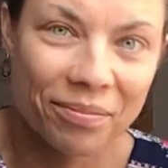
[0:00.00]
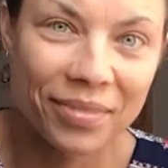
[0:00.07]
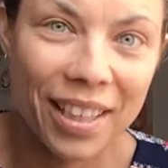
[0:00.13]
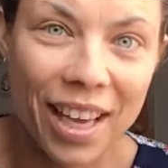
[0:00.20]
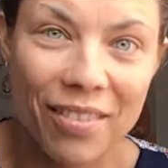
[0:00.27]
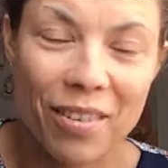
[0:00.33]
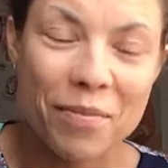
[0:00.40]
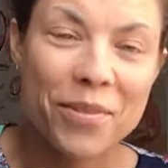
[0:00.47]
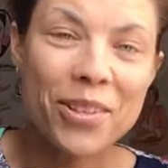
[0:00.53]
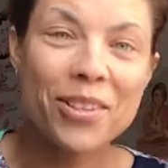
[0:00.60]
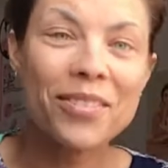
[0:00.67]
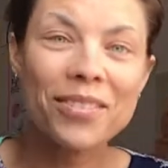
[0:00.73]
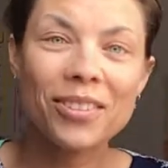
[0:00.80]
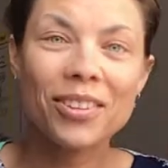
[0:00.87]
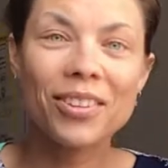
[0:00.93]
Have a
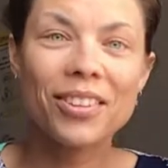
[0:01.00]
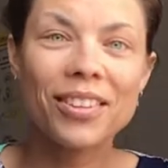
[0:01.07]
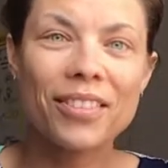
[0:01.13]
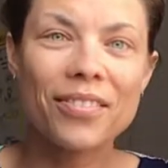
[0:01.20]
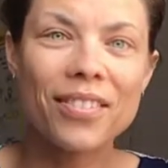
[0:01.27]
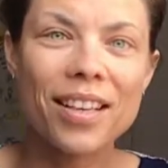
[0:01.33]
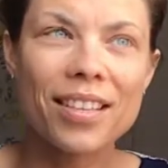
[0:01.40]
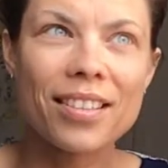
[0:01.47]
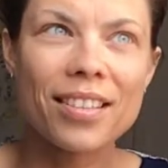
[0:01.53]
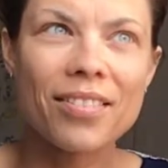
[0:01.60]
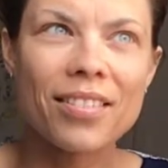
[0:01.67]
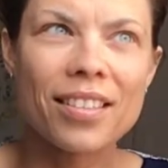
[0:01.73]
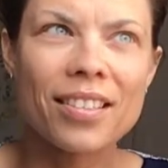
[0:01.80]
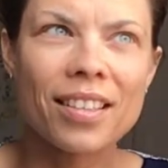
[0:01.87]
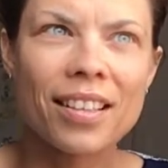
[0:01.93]
beautiful rest of
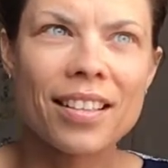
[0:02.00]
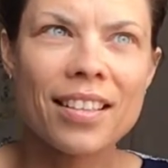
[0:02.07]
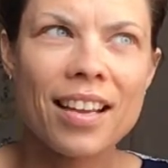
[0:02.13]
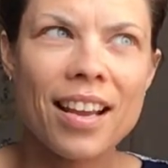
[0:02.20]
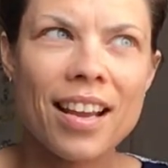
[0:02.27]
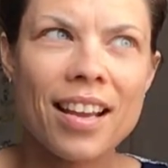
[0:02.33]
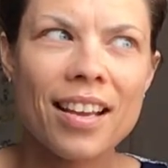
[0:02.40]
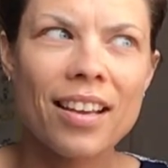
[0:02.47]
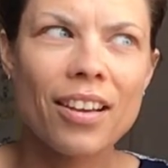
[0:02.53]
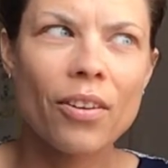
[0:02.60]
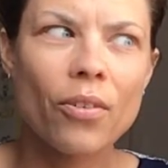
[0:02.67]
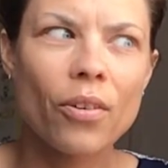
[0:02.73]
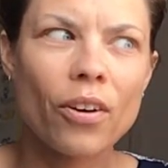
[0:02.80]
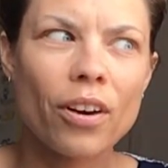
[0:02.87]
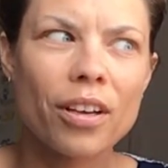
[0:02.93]
the Sunday,
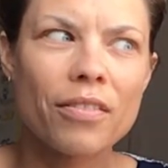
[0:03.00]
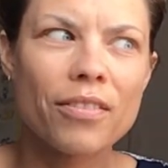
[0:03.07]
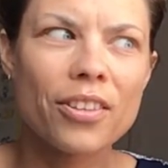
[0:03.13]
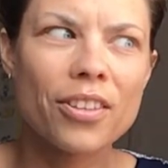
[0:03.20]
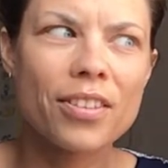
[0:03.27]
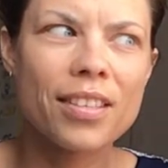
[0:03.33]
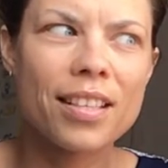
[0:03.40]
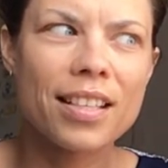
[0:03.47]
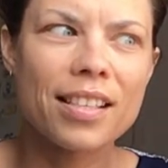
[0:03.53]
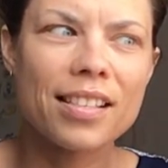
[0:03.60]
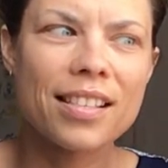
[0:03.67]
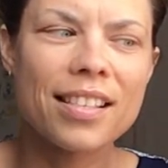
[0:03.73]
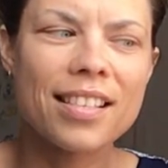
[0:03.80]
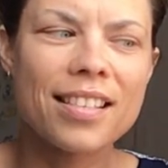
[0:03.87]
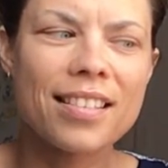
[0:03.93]
or if you're seeing
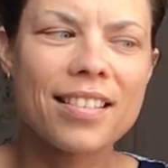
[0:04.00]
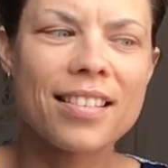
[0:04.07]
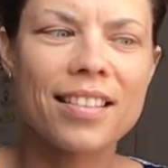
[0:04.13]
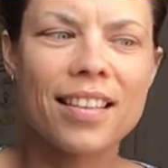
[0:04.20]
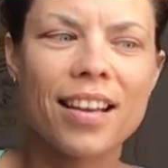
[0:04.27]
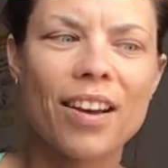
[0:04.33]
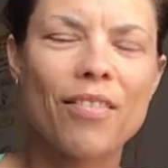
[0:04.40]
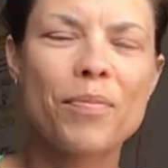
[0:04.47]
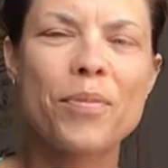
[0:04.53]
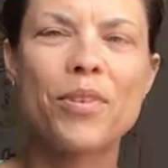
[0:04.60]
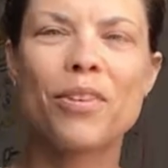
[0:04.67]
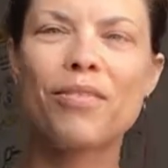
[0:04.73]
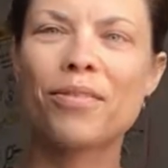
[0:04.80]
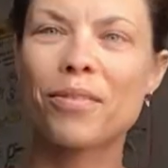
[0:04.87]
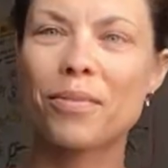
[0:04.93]
this, have a
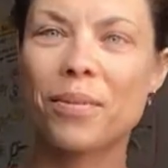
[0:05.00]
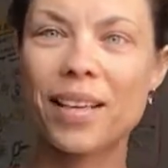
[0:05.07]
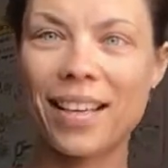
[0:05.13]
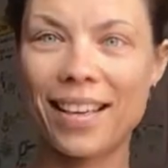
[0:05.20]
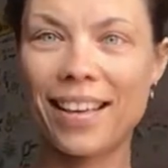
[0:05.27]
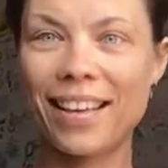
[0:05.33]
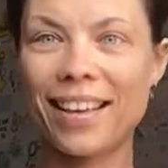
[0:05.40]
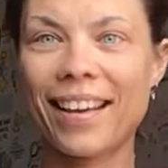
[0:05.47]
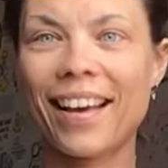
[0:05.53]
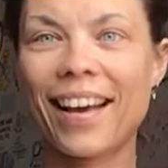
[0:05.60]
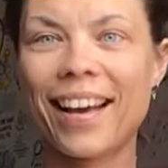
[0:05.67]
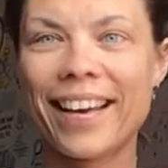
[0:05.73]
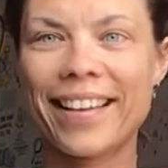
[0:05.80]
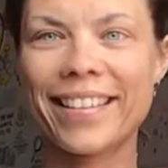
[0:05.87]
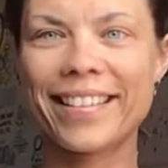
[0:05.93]
beautiful week
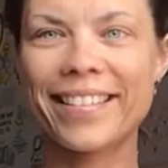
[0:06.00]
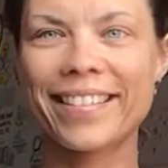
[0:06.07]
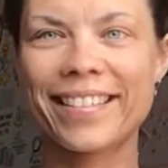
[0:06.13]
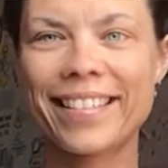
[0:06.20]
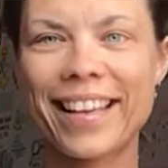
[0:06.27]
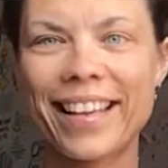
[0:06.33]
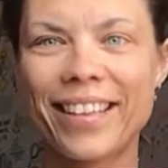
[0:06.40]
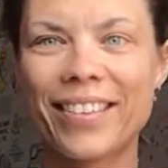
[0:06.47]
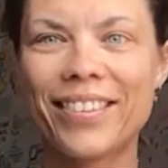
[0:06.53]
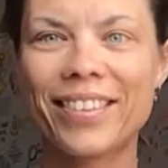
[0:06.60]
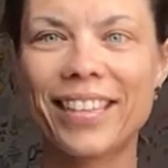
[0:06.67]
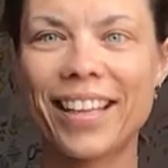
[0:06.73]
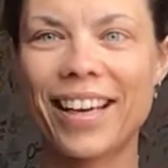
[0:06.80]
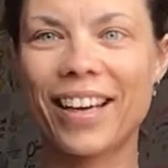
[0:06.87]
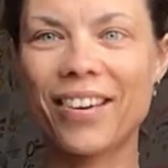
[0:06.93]
and take good
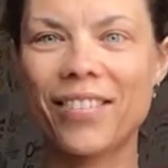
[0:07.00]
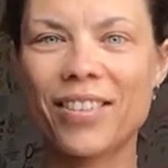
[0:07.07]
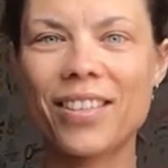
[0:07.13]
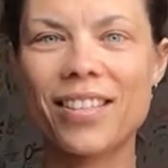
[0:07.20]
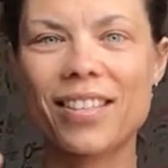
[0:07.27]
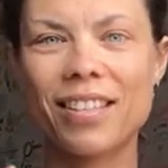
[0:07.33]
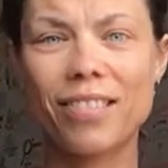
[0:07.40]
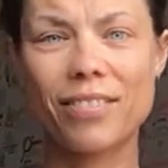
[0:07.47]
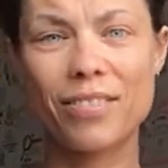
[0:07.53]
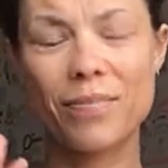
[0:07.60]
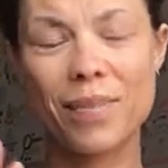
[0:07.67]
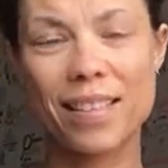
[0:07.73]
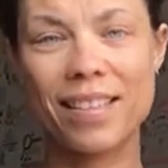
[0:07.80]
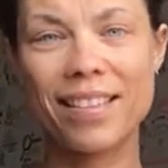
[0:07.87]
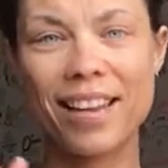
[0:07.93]
care of yourselves.
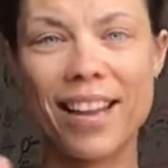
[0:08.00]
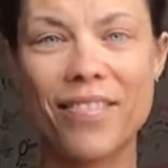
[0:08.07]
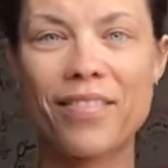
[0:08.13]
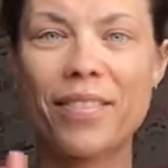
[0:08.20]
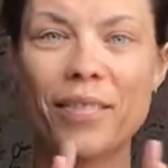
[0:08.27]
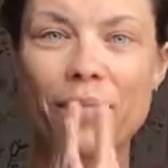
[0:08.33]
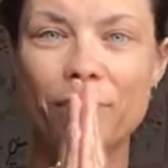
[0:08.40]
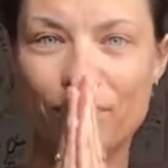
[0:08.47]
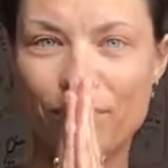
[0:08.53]
Be safe.